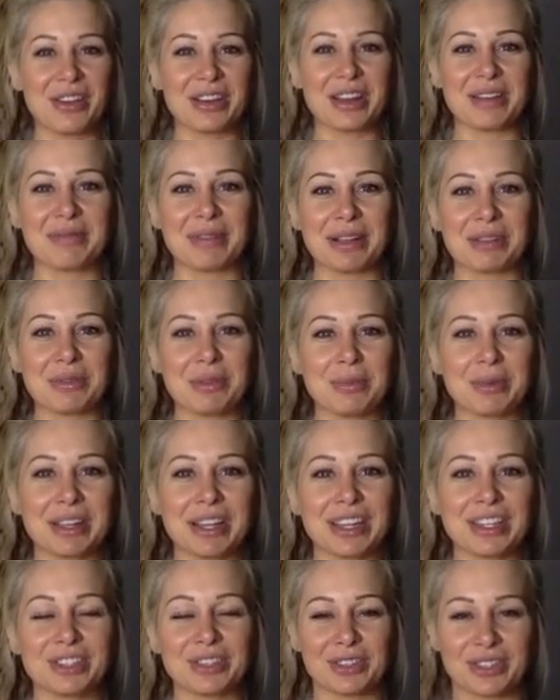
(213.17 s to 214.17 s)
And I'm like, well,
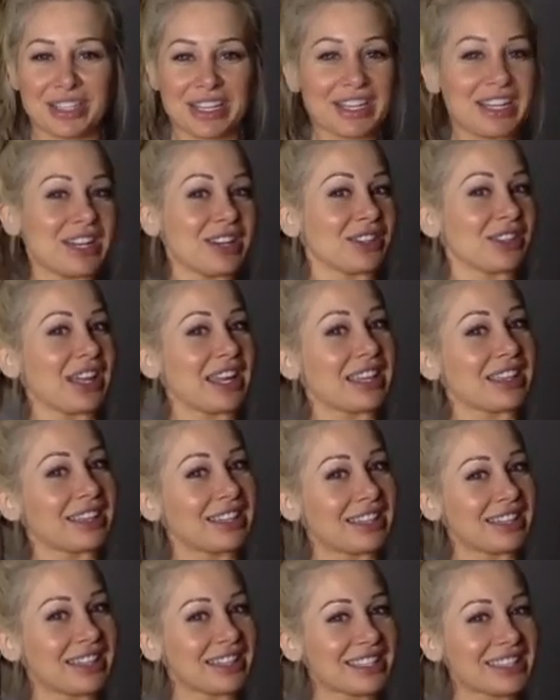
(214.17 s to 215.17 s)
because you're sitting here like
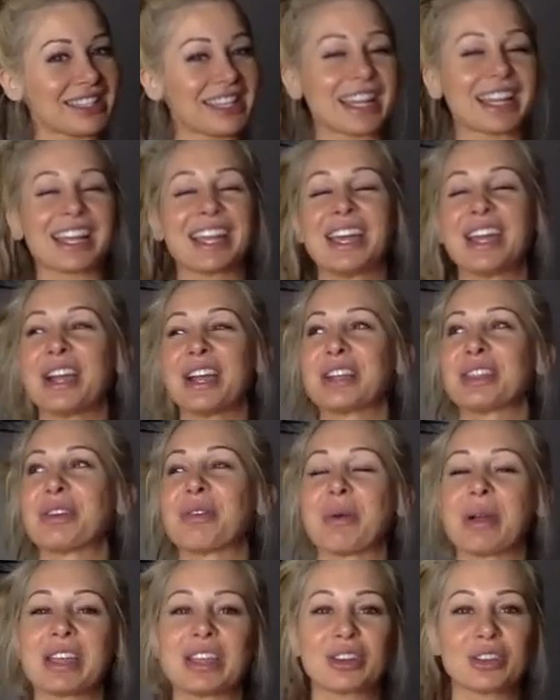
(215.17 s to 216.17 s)
this, like the
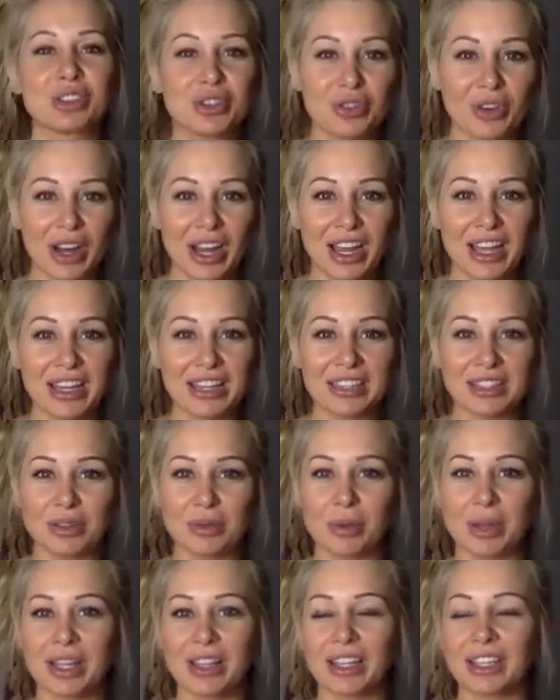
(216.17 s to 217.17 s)
way you're dressed, the
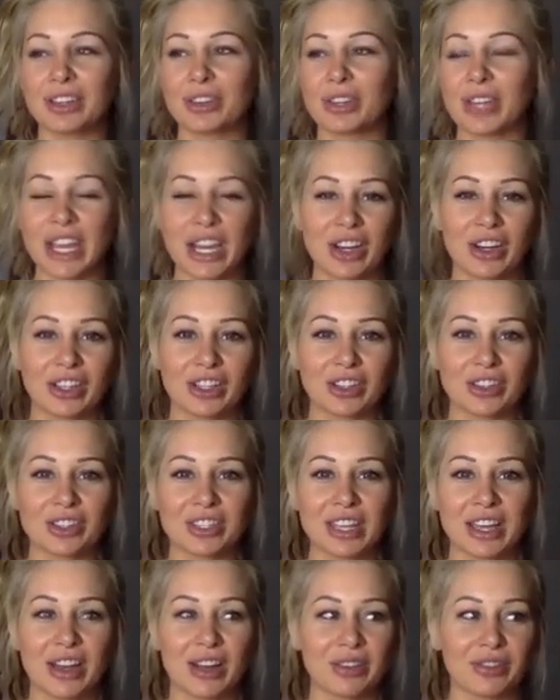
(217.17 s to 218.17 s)
way like you're carrying
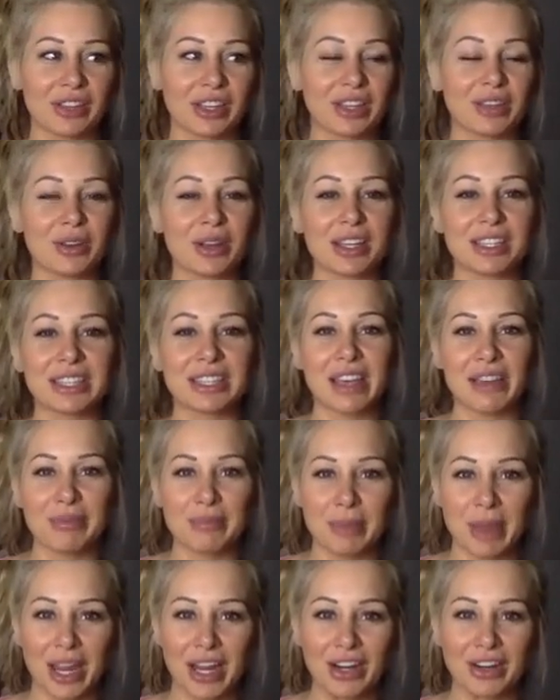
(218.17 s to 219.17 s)
yourself, like you guys have
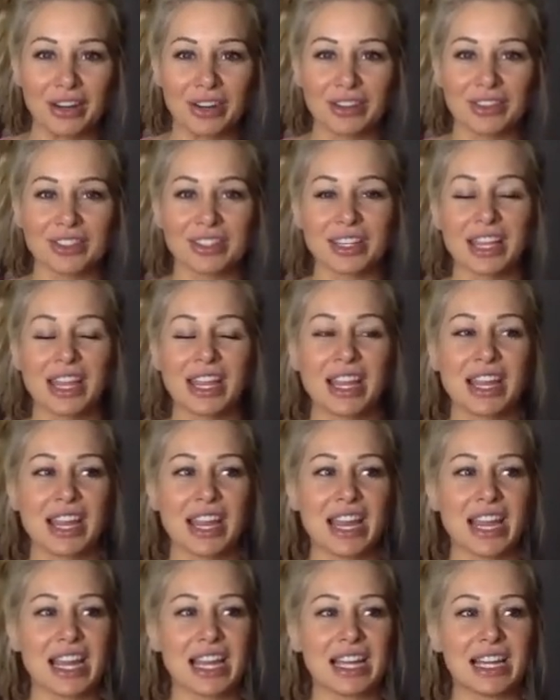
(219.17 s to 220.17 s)
manners,
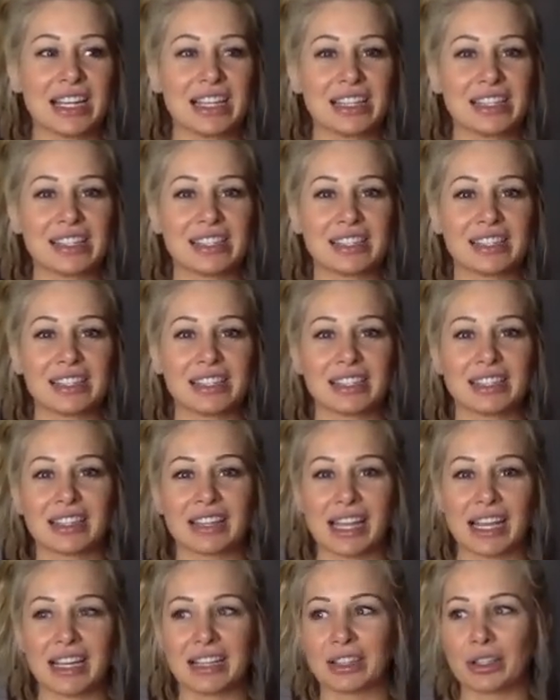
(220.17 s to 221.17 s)
and
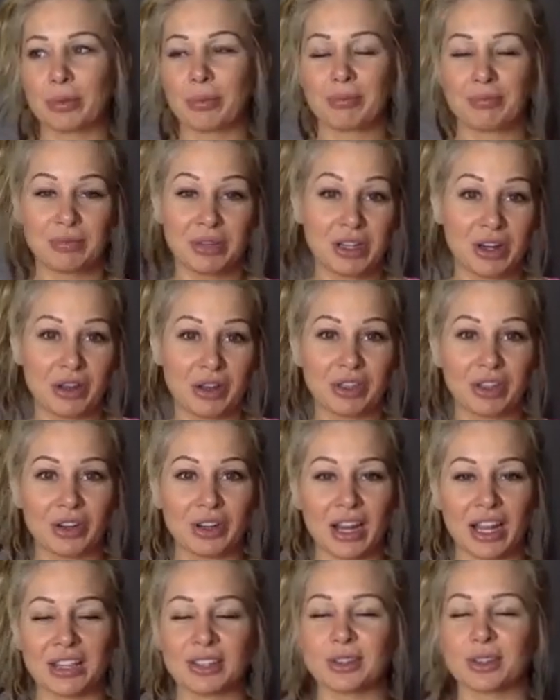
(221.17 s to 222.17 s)
like they're a
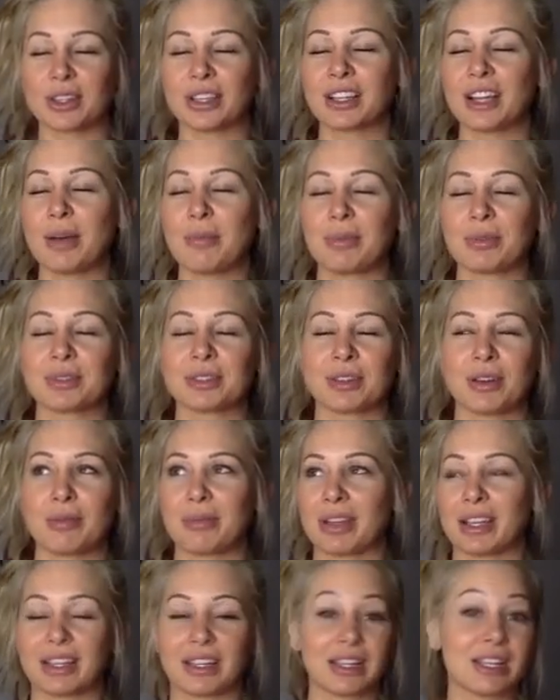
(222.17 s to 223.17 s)
nice looking couple. So I'm
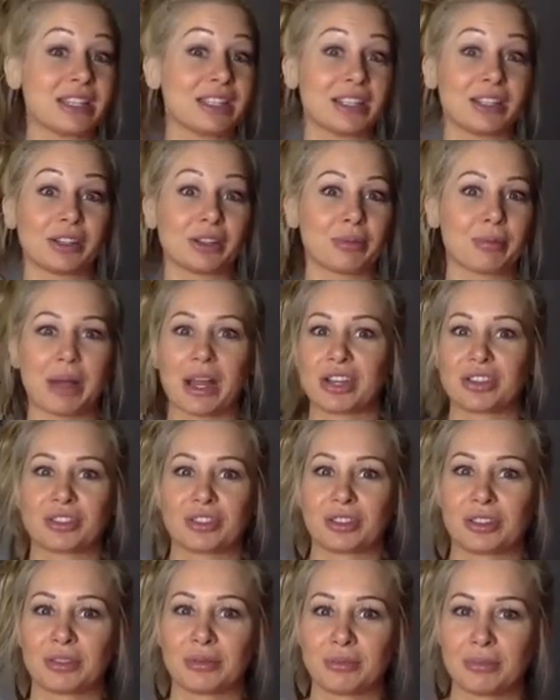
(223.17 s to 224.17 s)
like, it's either
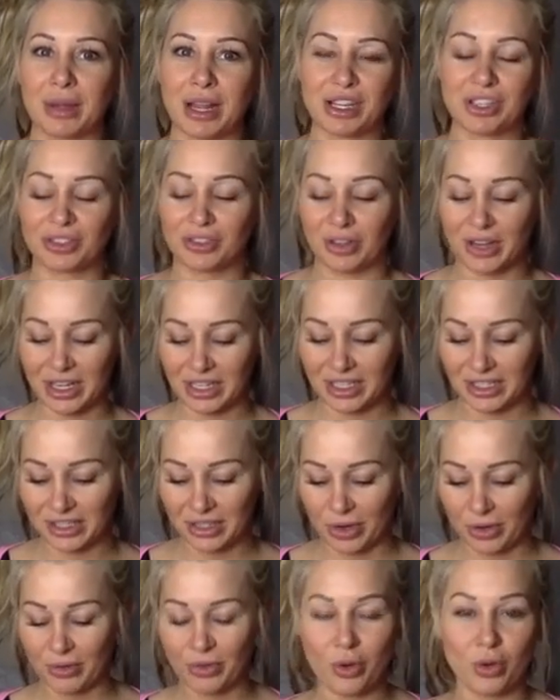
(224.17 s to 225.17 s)
Bachelor, Bachelorette. So
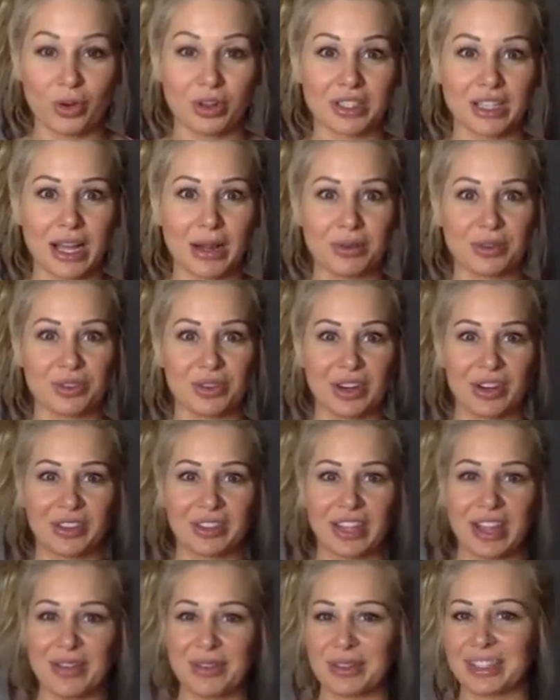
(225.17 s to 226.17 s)
of course I was right on
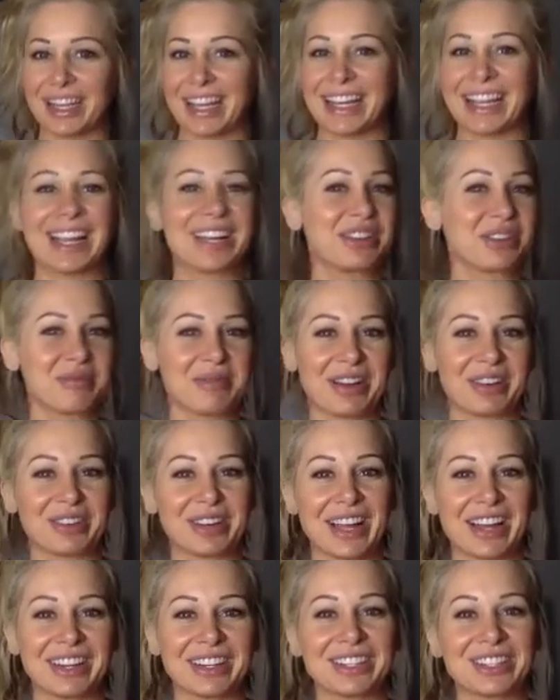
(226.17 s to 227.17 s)
that one. Like I know my
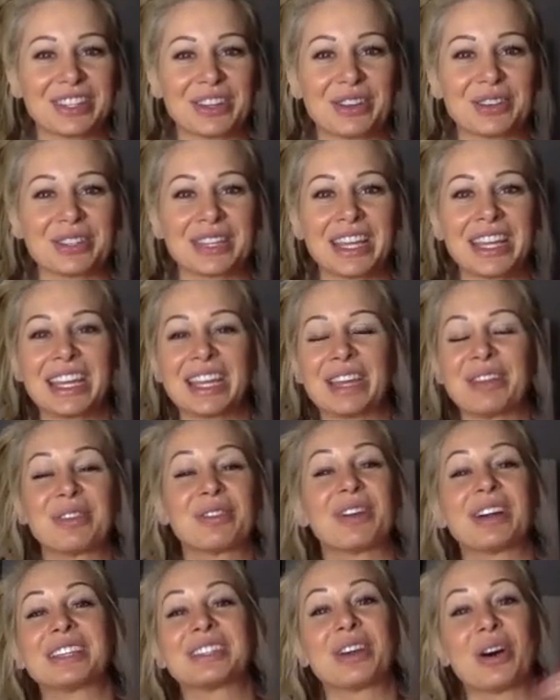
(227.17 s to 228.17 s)
reality shows. Even if
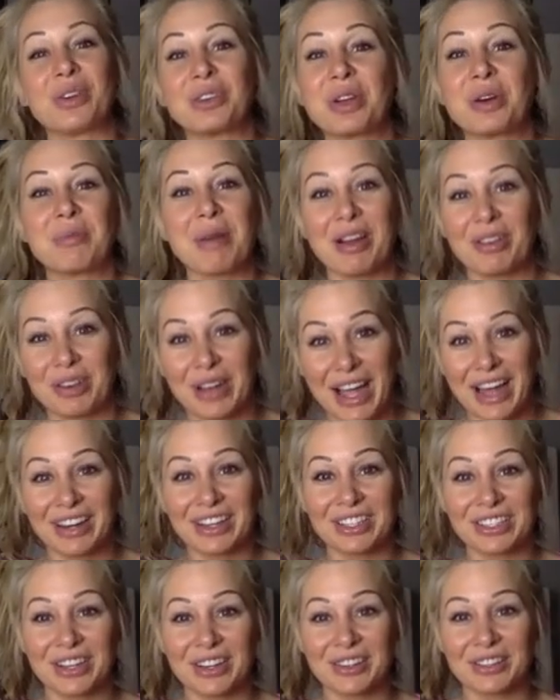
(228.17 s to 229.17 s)
I don't know my
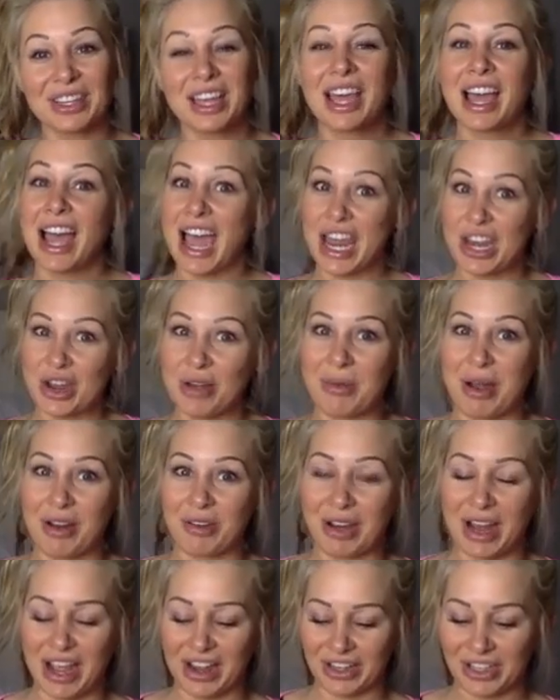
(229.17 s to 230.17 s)
reality shows, I know my
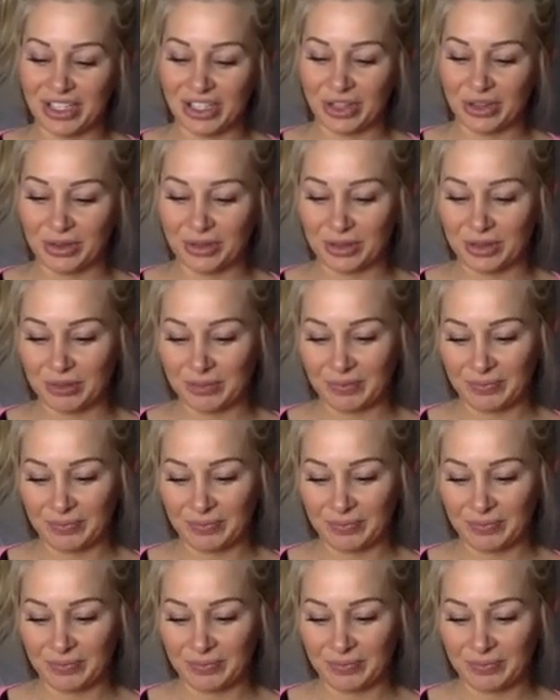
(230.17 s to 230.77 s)
reality shows.